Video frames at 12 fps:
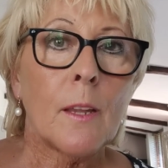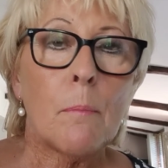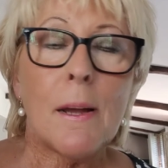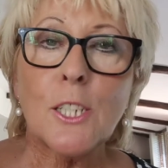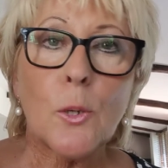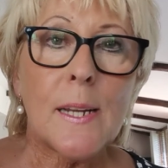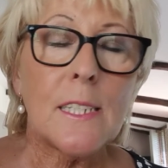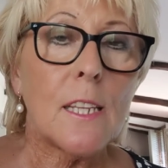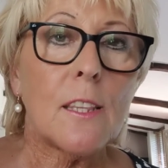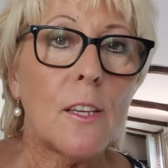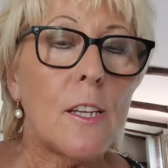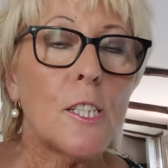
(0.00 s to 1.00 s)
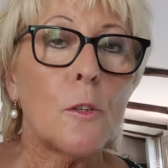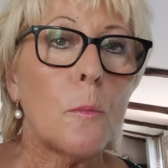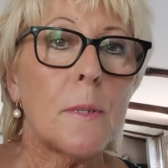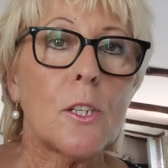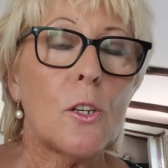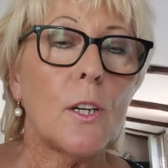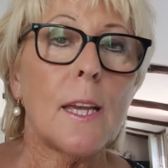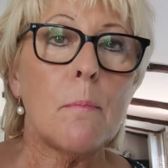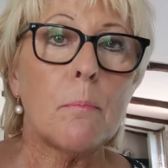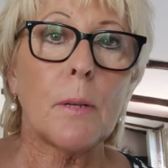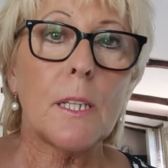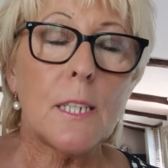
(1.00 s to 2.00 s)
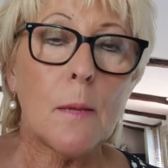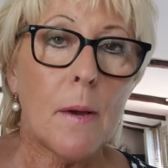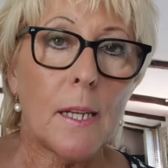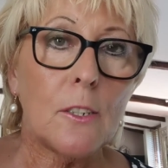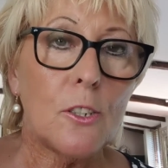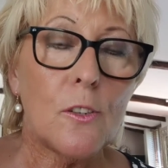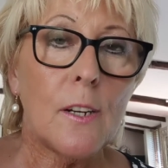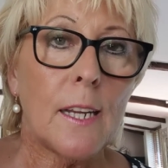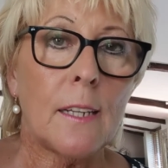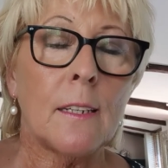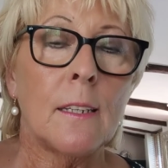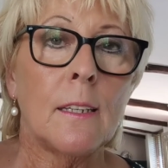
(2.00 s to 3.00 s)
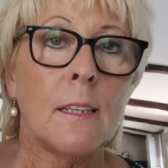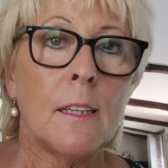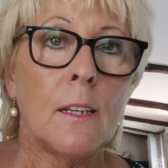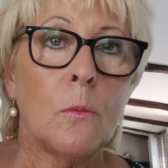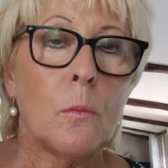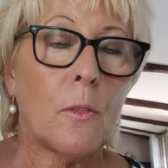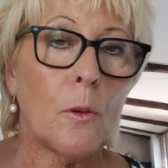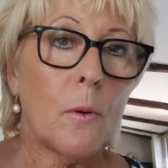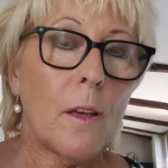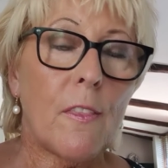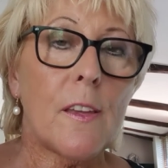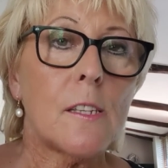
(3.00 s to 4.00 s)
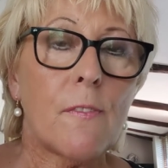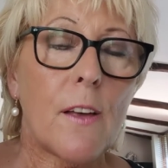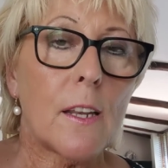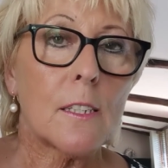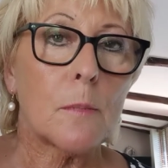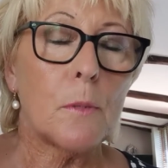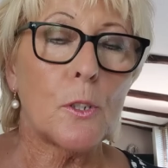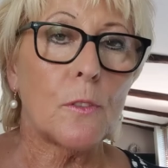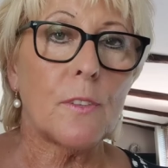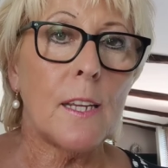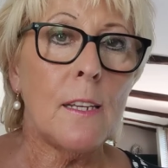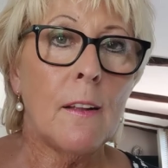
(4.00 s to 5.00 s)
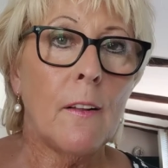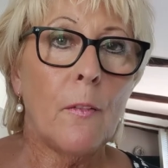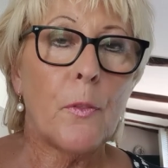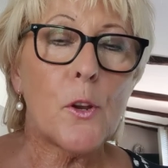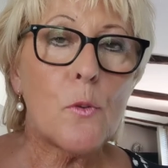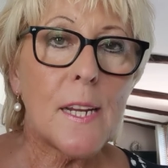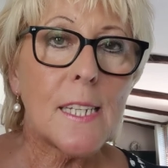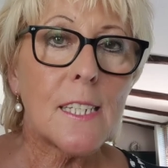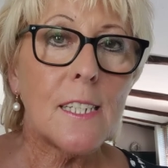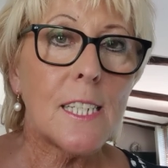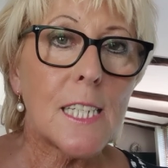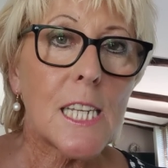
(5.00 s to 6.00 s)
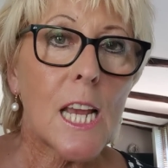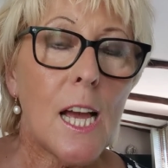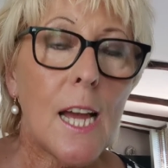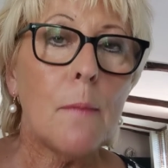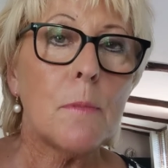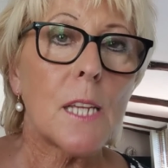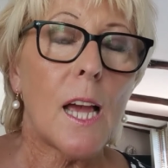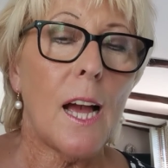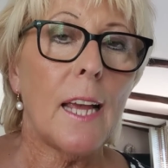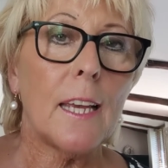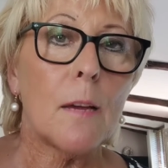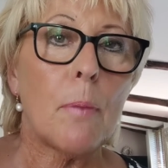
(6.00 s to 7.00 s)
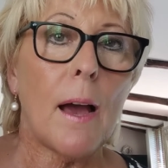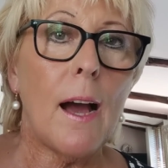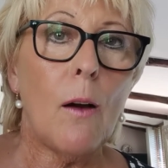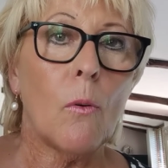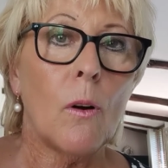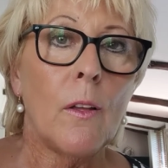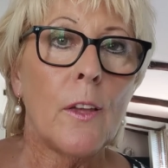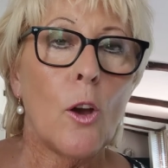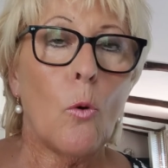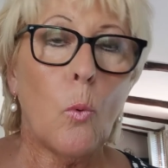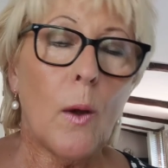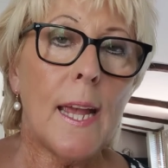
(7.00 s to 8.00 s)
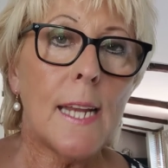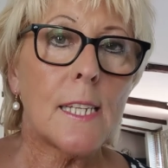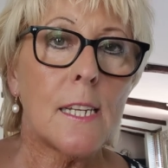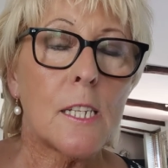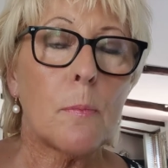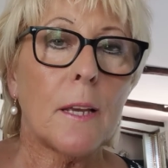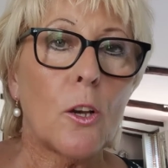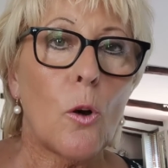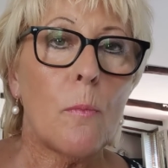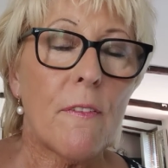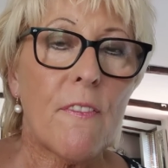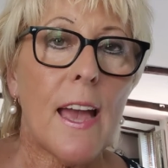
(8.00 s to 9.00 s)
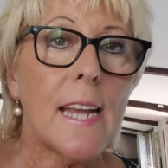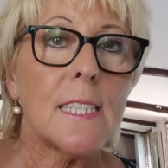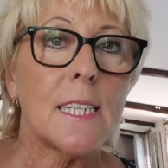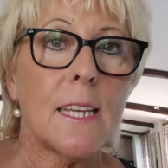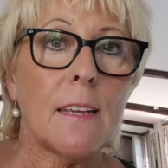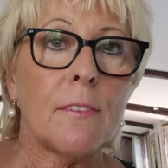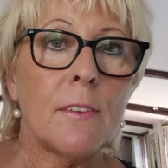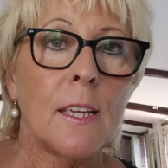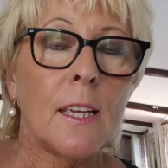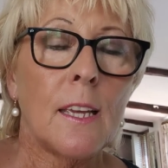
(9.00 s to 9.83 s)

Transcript: By 2030 we'll be talking bloody Mandarin with the way this fella's moving. There isn't time to hang about waiting to become effective.